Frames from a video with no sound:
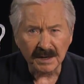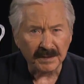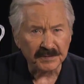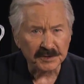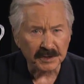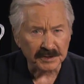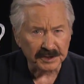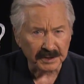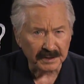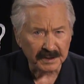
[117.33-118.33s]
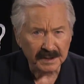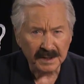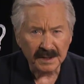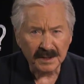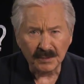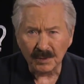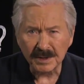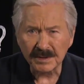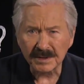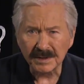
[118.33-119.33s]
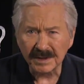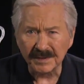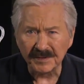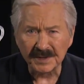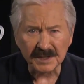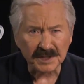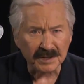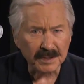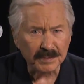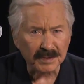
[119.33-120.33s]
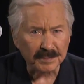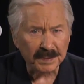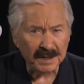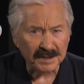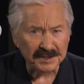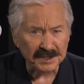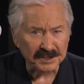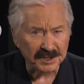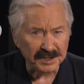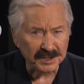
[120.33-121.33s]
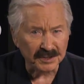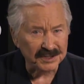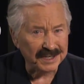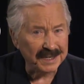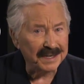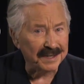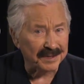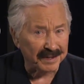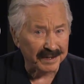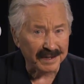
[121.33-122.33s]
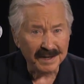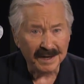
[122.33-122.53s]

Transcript: of Churchill. Wonder if this liberal politician knows anything